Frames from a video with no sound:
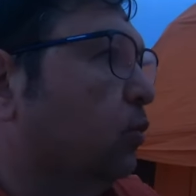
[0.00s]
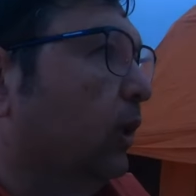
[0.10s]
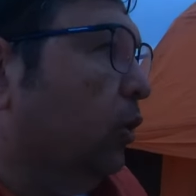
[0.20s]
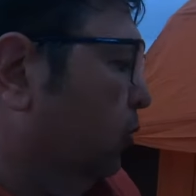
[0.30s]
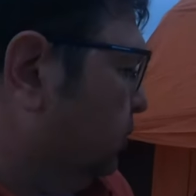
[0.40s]
We
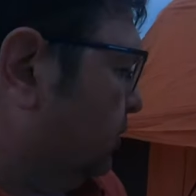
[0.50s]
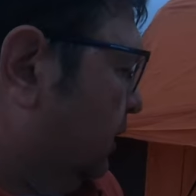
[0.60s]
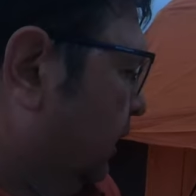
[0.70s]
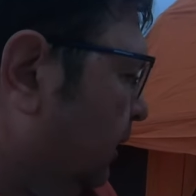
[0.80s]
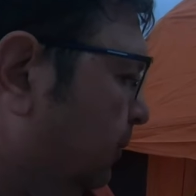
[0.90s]
used
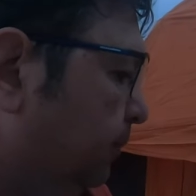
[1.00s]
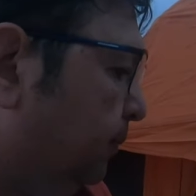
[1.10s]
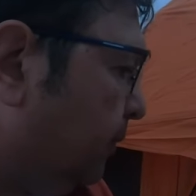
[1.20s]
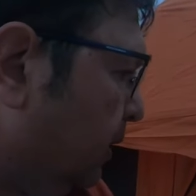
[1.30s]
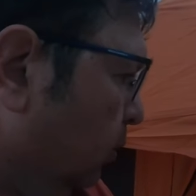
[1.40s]
um,
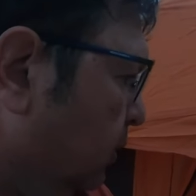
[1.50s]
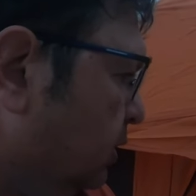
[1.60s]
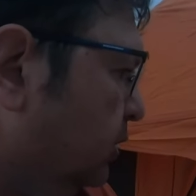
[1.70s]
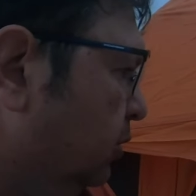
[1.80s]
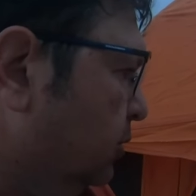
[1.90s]
we
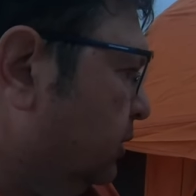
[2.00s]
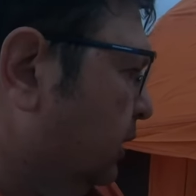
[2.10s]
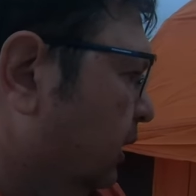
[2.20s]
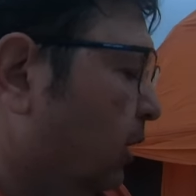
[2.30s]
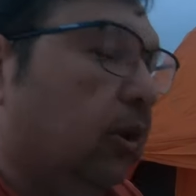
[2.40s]
just used
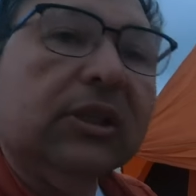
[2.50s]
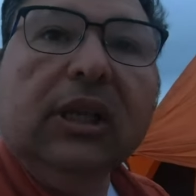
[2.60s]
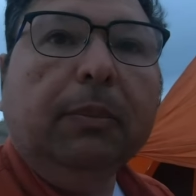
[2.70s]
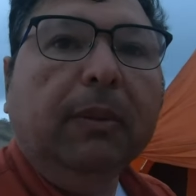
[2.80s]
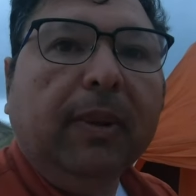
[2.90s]
uh, our
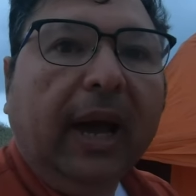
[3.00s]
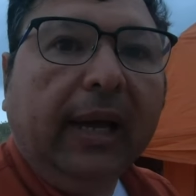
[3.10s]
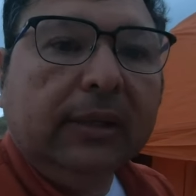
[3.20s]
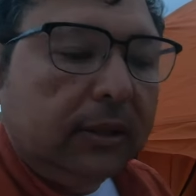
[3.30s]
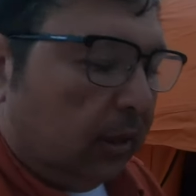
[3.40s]
sleeping
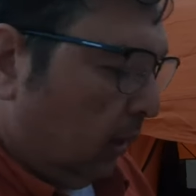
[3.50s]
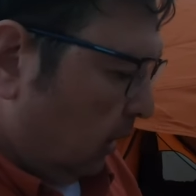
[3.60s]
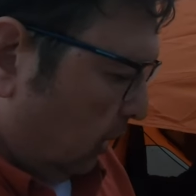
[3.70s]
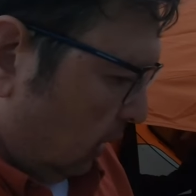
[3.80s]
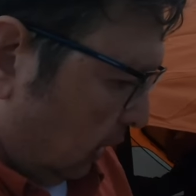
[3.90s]
bags,
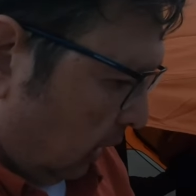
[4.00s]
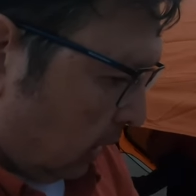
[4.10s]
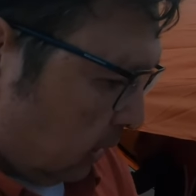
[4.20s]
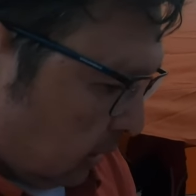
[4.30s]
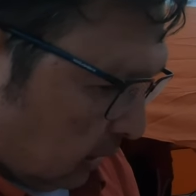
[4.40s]

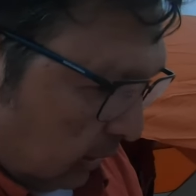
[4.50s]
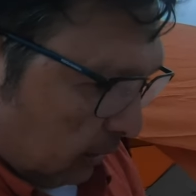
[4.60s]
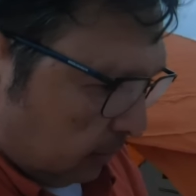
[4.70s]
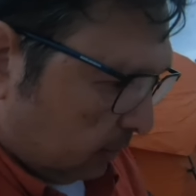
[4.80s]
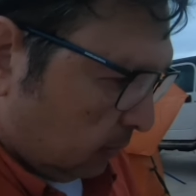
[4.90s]
and uh,
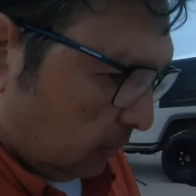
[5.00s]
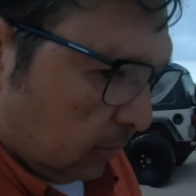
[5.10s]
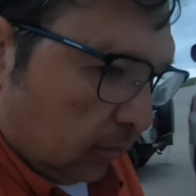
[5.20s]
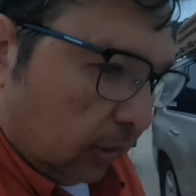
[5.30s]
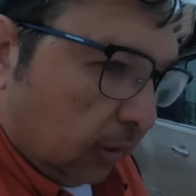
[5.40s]

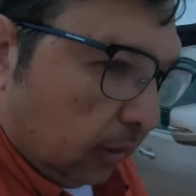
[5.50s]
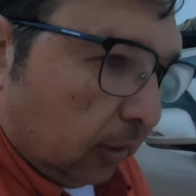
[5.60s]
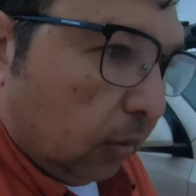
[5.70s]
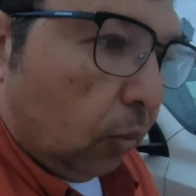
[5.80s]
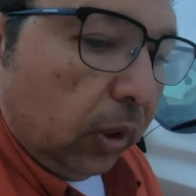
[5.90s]

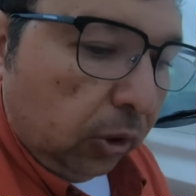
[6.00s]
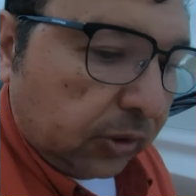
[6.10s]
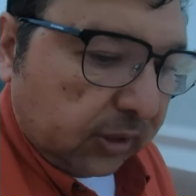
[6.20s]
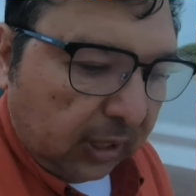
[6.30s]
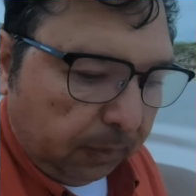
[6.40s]
when you're
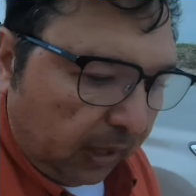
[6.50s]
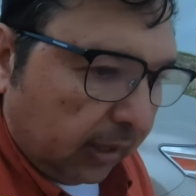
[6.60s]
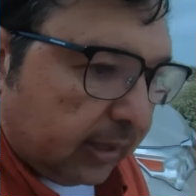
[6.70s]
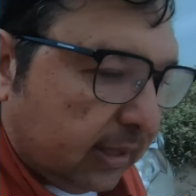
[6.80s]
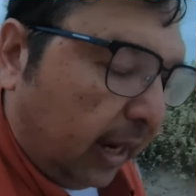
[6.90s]
sleeping
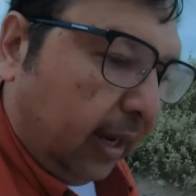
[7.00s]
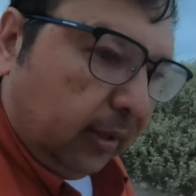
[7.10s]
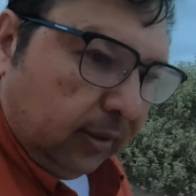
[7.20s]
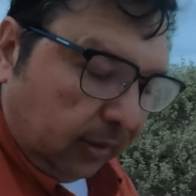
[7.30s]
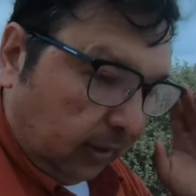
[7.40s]
in the
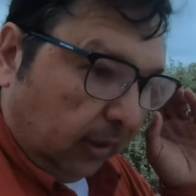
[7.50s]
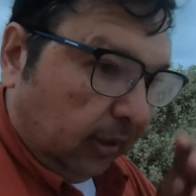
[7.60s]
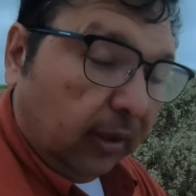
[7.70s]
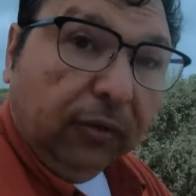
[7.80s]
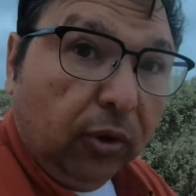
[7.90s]
sand,
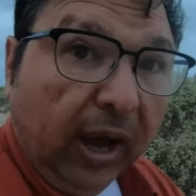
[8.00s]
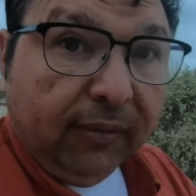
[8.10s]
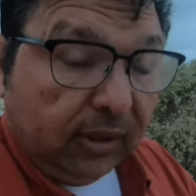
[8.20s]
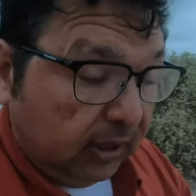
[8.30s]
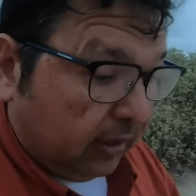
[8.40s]
you
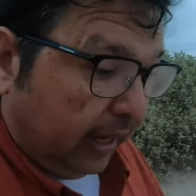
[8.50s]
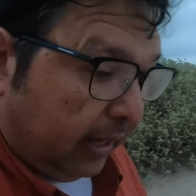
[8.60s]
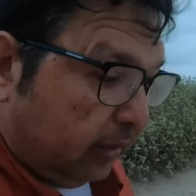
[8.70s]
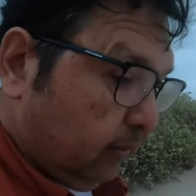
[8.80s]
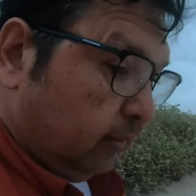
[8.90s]
haven't done that,